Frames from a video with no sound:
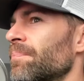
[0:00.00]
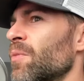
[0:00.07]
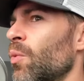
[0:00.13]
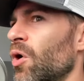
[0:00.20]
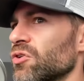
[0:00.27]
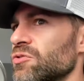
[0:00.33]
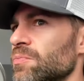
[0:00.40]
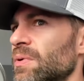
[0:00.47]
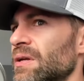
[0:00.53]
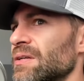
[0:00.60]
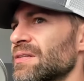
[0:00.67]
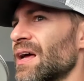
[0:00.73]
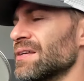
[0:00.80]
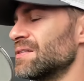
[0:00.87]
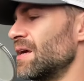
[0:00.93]
We'll also be
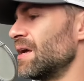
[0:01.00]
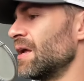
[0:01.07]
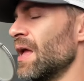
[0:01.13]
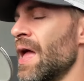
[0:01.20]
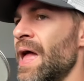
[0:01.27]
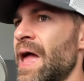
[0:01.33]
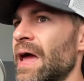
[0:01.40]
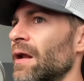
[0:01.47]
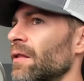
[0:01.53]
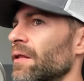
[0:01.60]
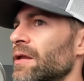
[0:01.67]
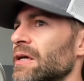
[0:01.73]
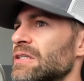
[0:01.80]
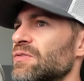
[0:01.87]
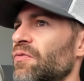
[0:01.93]
discussing
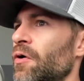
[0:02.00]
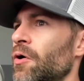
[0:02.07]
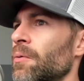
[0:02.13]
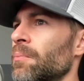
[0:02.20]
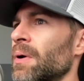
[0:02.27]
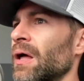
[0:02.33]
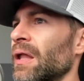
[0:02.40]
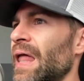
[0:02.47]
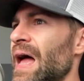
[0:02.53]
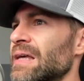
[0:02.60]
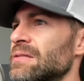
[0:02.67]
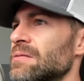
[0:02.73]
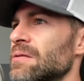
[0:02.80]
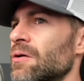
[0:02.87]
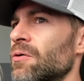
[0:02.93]
analytics firm
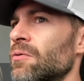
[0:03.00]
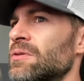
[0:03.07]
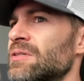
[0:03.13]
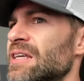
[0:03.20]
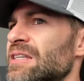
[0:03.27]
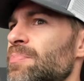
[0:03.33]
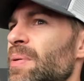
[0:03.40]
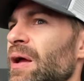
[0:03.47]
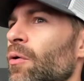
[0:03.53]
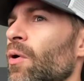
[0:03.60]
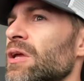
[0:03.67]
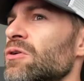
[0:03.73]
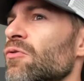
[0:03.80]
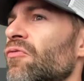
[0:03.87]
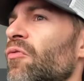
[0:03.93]
Glassnode. Says
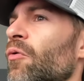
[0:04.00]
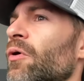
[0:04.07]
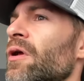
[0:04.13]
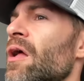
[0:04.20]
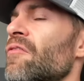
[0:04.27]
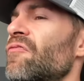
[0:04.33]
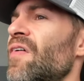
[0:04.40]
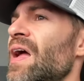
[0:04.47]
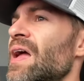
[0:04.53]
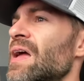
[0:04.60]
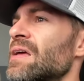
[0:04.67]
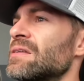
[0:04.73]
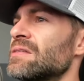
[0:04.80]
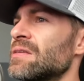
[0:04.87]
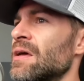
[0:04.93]
Bitcoin euphoria
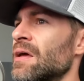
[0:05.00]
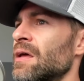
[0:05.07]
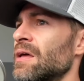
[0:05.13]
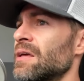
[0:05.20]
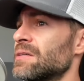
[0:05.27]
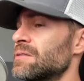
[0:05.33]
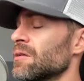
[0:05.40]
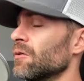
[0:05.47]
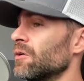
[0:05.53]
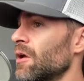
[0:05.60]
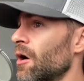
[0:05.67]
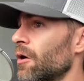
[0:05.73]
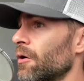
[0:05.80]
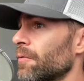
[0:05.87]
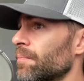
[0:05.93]
phase is still
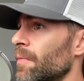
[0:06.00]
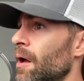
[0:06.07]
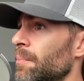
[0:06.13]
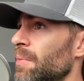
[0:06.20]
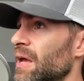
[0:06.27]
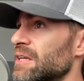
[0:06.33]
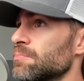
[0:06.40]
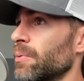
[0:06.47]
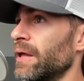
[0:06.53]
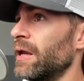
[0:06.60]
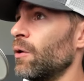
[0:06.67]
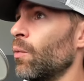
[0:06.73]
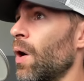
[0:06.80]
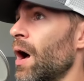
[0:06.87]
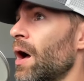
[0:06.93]
young. I'll be
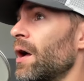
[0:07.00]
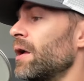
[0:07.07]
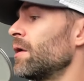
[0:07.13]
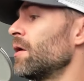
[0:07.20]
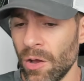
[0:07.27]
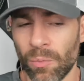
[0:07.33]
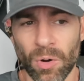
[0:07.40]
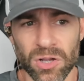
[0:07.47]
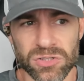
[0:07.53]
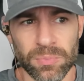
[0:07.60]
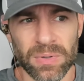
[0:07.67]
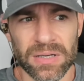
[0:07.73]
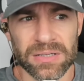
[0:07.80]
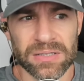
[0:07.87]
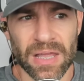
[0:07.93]
explaining why. We'll also
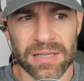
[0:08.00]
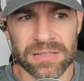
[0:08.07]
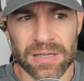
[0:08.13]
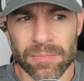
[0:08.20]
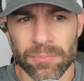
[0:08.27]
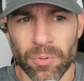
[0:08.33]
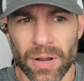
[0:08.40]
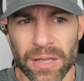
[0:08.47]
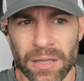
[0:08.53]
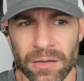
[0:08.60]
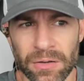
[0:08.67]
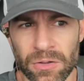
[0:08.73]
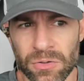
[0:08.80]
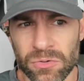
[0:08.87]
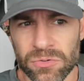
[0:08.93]
be discussing
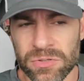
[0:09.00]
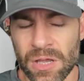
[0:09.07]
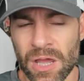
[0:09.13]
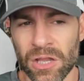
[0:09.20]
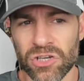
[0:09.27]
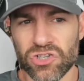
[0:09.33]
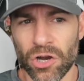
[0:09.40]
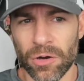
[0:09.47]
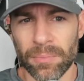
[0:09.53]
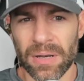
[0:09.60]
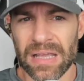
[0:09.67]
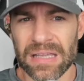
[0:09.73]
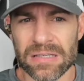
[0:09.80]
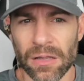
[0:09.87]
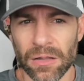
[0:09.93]
breaking news.
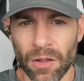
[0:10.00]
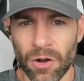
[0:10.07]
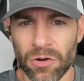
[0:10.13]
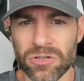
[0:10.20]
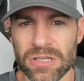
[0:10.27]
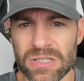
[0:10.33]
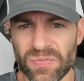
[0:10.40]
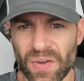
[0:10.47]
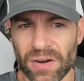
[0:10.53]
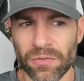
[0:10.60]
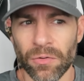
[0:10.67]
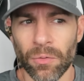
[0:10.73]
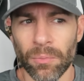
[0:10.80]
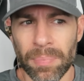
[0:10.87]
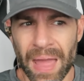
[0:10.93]
Germany's largest
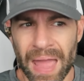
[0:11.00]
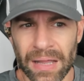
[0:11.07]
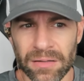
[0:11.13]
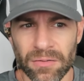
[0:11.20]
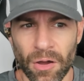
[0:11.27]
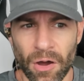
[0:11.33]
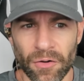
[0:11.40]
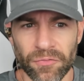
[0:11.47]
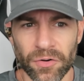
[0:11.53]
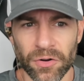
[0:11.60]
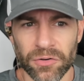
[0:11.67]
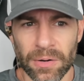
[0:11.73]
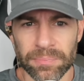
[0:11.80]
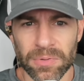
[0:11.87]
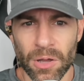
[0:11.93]
federal bank to offer
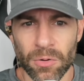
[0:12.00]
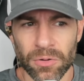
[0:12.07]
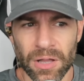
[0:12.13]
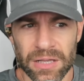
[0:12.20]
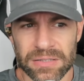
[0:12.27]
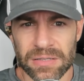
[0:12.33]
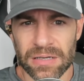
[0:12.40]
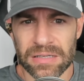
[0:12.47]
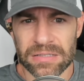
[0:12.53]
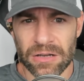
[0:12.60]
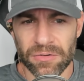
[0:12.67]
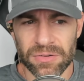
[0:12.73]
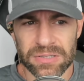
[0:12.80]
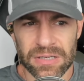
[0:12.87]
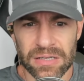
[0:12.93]
crypto custody
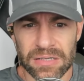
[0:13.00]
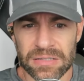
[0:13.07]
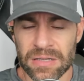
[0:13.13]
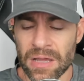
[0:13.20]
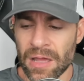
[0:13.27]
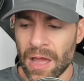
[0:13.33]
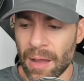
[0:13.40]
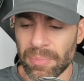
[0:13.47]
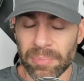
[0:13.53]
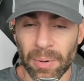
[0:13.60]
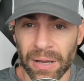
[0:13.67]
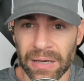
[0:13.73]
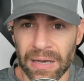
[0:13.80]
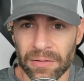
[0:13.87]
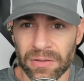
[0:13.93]
services. I'll be
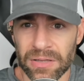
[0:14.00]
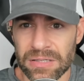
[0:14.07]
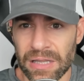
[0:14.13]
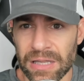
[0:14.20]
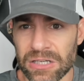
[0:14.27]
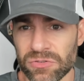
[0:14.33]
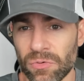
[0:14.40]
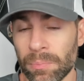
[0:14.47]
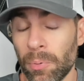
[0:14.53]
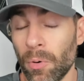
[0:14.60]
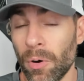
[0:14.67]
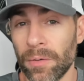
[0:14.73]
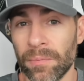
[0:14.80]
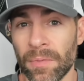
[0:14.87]
breaking down this latest report,